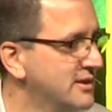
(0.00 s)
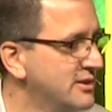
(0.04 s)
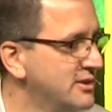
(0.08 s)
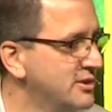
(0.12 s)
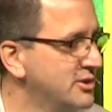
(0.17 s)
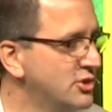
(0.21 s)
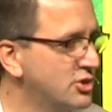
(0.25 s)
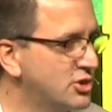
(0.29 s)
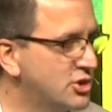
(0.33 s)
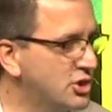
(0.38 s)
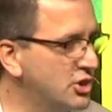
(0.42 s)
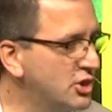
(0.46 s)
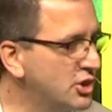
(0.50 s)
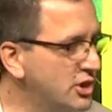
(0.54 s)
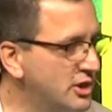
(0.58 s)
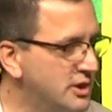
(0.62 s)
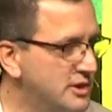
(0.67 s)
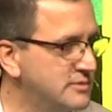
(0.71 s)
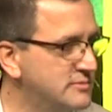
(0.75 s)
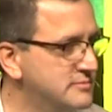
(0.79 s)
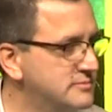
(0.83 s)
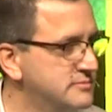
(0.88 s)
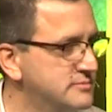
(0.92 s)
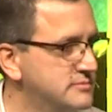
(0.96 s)
You're good.
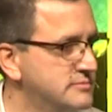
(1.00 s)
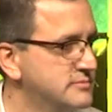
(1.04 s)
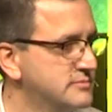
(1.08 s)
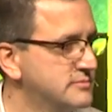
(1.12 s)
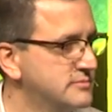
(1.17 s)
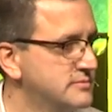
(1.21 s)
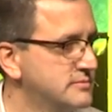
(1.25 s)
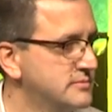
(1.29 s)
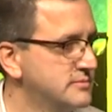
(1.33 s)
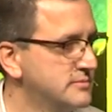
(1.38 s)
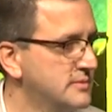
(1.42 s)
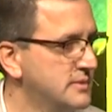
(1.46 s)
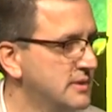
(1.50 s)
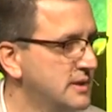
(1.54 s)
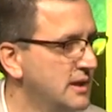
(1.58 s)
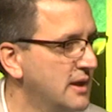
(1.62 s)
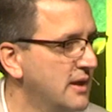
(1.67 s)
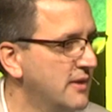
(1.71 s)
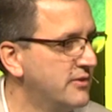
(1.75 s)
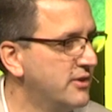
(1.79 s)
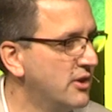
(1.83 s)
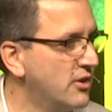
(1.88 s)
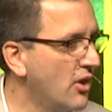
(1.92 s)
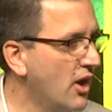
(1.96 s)

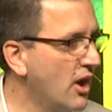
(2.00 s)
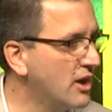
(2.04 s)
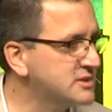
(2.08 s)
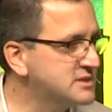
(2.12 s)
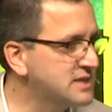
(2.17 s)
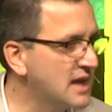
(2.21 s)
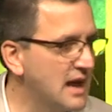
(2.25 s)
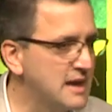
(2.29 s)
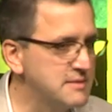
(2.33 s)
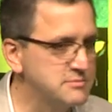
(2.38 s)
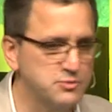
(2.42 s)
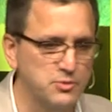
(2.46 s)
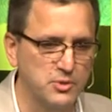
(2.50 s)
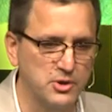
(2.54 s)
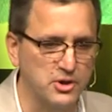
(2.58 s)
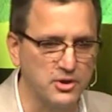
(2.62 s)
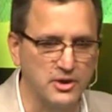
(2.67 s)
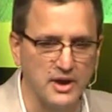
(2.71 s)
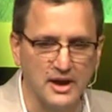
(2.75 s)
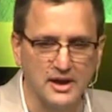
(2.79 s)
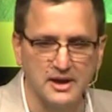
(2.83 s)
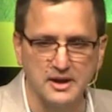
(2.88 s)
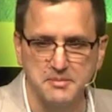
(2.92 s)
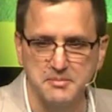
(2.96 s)
There are times where you're
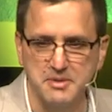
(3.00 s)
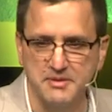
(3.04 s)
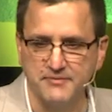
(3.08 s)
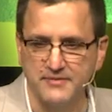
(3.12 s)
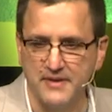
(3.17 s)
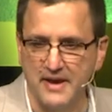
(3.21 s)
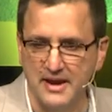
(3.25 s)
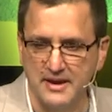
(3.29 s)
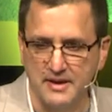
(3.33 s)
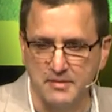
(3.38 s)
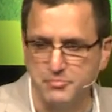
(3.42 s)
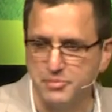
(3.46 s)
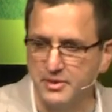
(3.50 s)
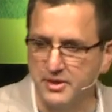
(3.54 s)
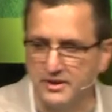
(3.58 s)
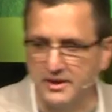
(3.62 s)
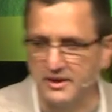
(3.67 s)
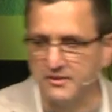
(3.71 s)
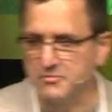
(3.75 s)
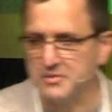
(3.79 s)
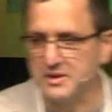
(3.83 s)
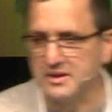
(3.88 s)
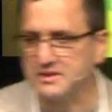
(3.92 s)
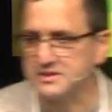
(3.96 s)
not going to be fine, and
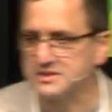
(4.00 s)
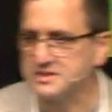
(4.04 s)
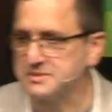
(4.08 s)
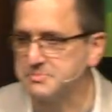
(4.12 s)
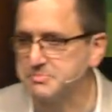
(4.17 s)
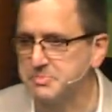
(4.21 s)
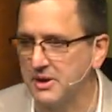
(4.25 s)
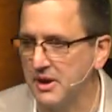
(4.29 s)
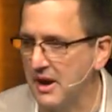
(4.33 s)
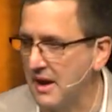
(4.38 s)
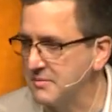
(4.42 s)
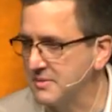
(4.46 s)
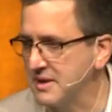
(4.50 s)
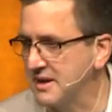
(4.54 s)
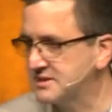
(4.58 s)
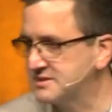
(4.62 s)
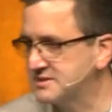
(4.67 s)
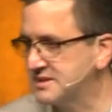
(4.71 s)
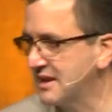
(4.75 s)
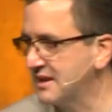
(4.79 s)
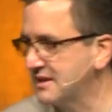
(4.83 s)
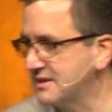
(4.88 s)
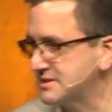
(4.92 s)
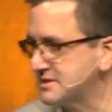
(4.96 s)
believe me, the Spirit. I'm not
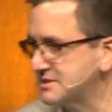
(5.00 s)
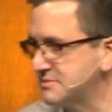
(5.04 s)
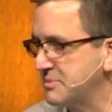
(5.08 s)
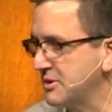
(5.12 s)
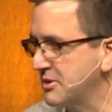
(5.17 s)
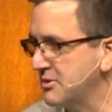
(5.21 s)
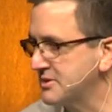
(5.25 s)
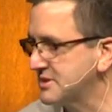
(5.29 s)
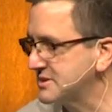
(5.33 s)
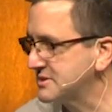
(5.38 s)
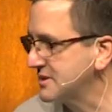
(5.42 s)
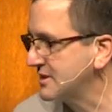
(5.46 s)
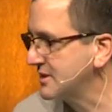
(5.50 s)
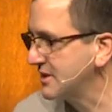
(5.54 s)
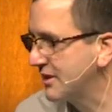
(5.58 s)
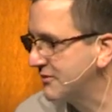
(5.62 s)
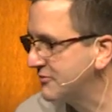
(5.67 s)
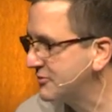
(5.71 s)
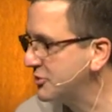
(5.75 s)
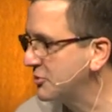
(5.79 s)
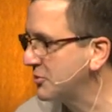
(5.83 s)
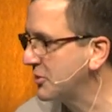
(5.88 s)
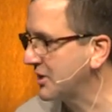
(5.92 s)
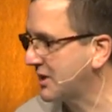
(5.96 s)
saying the Spirit doesn't
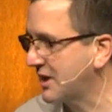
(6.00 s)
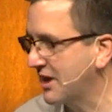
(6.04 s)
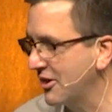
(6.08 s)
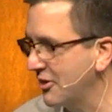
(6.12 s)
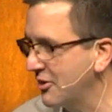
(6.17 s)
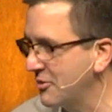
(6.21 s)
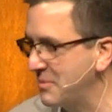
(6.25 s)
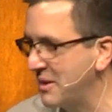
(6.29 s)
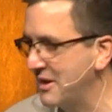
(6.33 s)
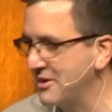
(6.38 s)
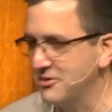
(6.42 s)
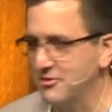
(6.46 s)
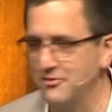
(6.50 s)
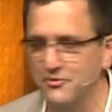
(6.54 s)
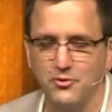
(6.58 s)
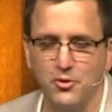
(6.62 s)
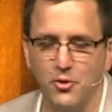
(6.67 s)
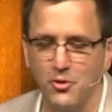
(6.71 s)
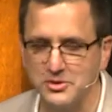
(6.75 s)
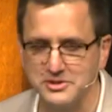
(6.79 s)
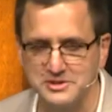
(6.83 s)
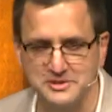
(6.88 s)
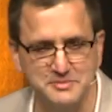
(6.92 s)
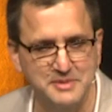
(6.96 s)
love you or care about you. Of
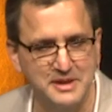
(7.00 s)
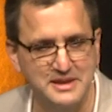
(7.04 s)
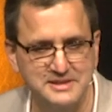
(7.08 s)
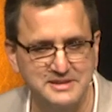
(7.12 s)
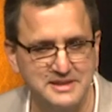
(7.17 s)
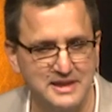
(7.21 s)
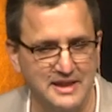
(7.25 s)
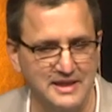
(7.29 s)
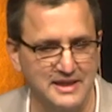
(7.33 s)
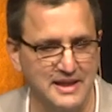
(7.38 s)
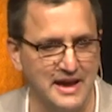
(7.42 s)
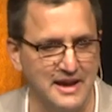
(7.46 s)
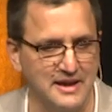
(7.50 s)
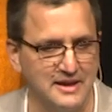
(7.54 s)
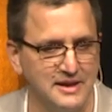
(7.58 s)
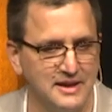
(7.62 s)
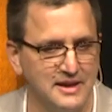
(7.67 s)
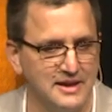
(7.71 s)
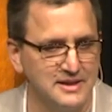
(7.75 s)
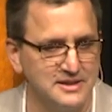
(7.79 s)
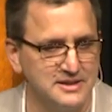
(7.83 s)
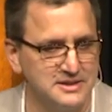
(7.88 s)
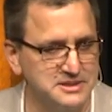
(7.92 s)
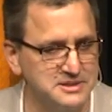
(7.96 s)
course, I'm not saying that.
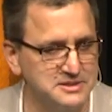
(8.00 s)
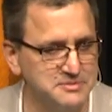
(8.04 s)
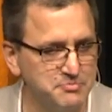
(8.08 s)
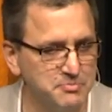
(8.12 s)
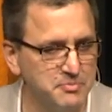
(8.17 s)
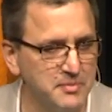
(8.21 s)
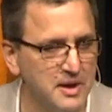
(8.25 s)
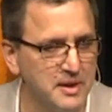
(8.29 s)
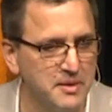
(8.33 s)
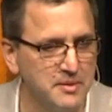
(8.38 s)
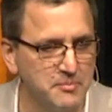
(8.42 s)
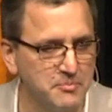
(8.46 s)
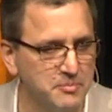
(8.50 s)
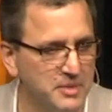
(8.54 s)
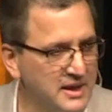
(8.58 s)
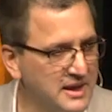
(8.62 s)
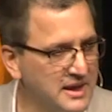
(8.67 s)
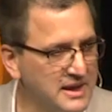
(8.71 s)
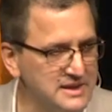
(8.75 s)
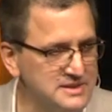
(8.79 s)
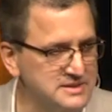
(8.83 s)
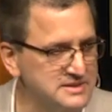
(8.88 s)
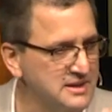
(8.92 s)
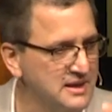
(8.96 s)
But
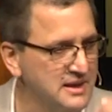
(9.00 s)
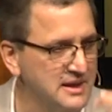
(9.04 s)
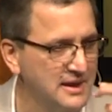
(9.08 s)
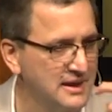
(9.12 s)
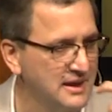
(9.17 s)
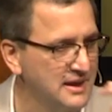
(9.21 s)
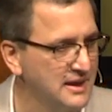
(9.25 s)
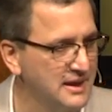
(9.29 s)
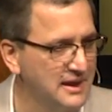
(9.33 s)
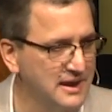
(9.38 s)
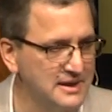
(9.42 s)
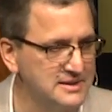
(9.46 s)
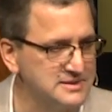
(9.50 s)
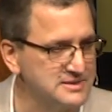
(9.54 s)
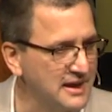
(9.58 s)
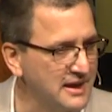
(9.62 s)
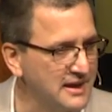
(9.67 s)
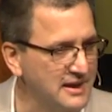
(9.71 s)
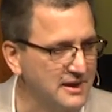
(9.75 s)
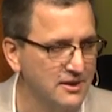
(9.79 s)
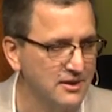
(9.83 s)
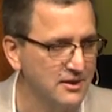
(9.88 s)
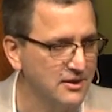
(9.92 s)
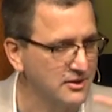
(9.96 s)
He's
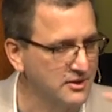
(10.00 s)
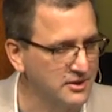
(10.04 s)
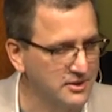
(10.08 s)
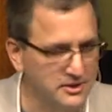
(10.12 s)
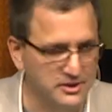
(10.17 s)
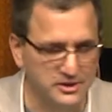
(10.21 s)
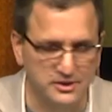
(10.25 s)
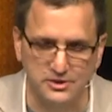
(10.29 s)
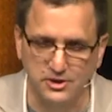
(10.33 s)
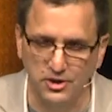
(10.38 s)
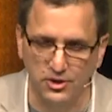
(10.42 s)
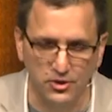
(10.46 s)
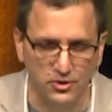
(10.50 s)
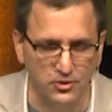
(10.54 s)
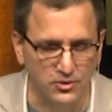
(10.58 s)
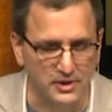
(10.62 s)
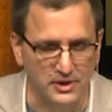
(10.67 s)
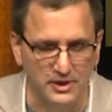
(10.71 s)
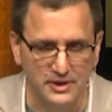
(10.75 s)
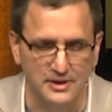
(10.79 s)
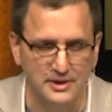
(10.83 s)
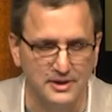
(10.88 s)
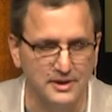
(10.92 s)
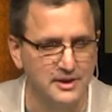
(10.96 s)
like, dude,
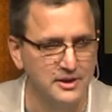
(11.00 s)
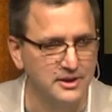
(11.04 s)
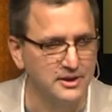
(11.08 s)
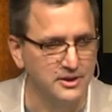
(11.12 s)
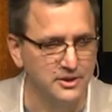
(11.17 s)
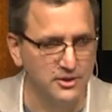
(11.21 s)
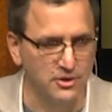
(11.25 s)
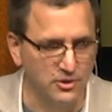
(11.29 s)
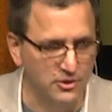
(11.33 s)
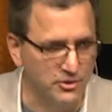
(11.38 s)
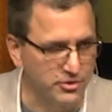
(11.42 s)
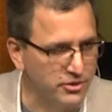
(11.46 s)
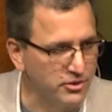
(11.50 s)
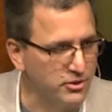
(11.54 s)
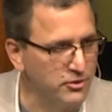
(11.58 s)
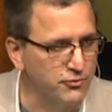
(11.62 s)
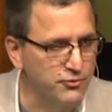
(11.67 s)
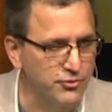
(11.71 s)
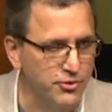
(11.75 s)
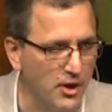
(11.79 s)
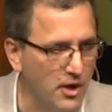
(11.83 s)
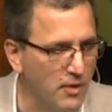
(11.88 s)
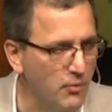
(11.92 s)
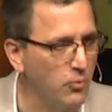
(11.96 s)
you've
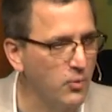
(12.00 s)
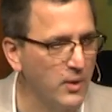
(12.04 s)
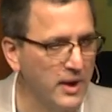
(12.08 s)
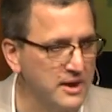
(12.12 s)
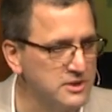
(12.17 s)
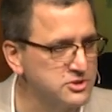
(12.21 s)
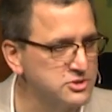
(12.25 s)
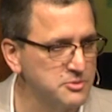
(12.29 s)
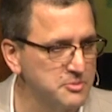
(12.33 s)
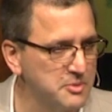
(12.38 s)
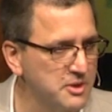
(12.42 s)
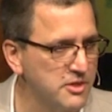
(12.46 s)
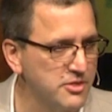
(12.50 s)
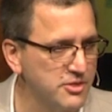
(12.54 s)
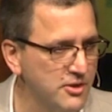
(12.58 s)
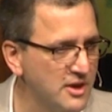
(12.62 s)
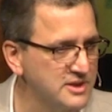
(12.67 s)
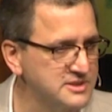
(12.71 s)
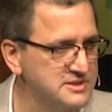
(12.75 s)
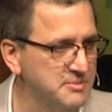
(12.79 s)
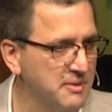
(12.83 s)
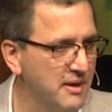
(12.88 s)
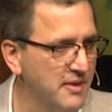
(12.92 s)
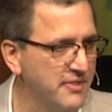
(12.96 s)
thought way too many
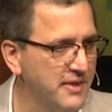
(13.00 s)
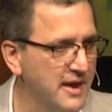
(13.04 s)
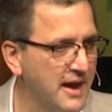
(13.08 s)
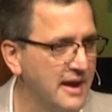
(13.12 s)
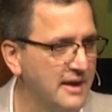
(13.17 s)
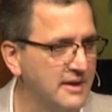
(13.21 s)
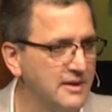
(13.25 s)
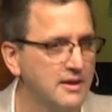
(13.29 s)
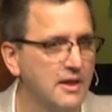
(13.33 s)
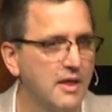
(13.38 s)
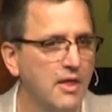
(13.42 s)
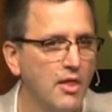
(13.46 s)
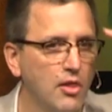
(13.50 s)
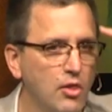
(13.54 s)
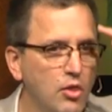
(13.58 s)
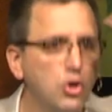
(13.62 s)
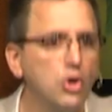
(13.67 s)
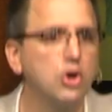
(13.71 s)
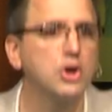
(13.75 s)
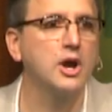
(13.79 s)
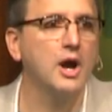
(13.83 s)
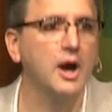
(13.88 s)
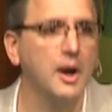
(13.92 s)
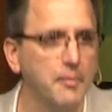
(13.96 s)
thoughts about that.
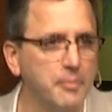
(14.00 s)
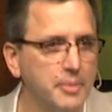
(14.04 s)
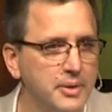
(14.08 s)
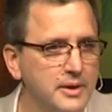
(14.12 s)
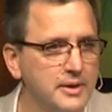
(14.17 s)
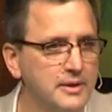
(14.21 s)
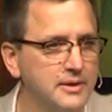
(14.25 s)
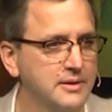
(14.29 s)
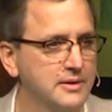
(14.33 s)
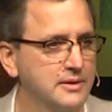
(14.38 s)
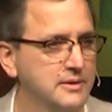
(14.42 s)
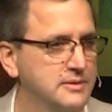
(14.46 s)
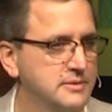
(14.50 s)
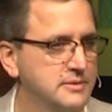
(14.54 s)
Look up.